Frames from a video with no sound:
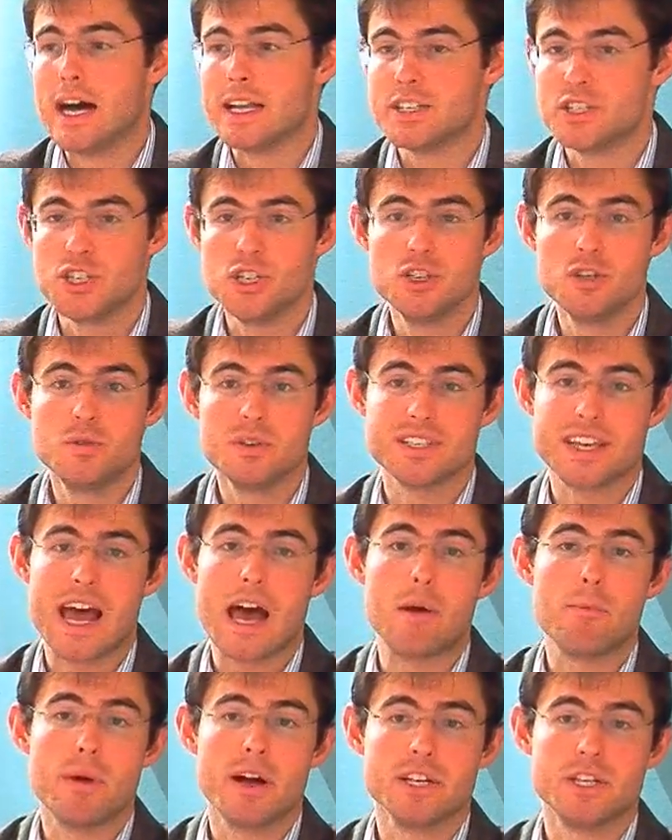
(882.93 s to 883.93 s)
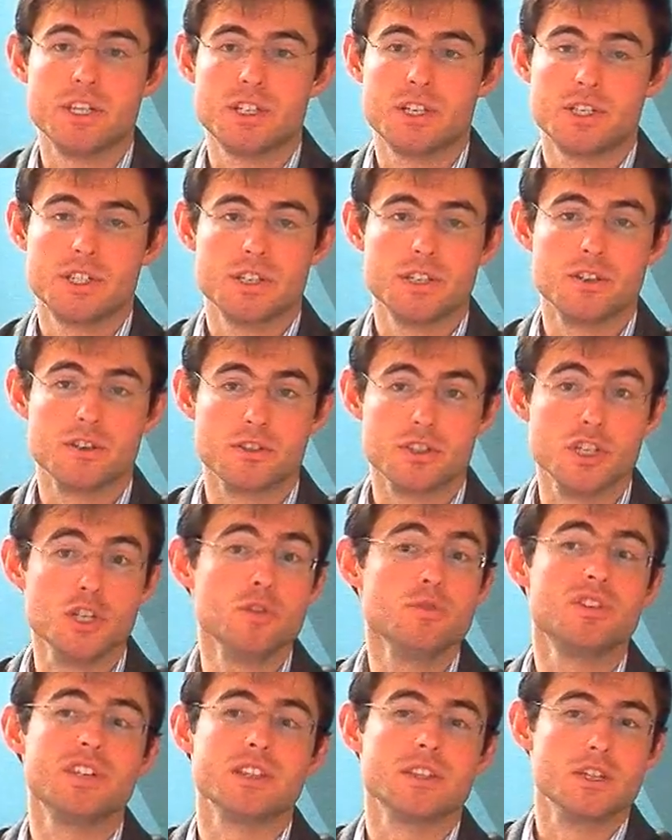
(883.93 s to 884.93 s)
2 is how much you're
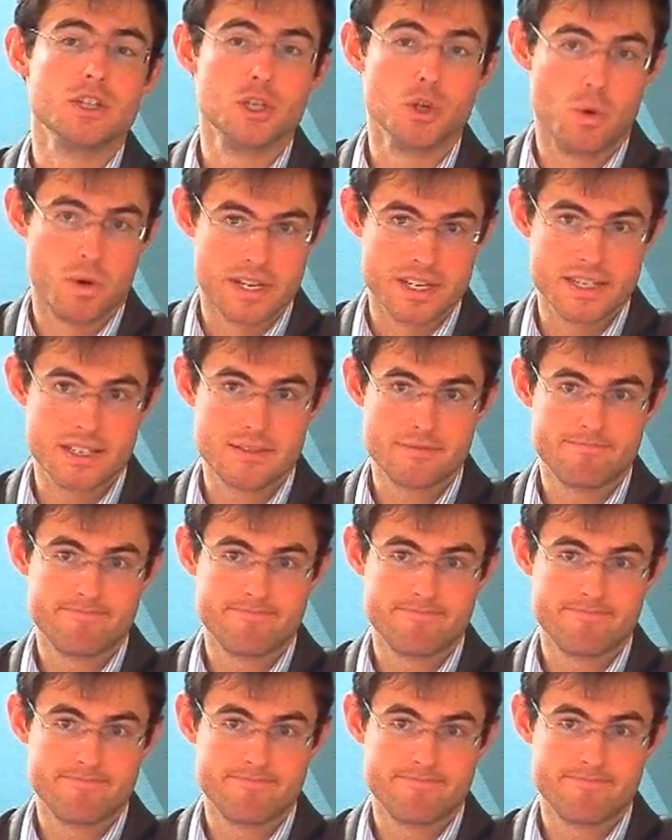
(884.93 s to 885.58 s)
using the joint.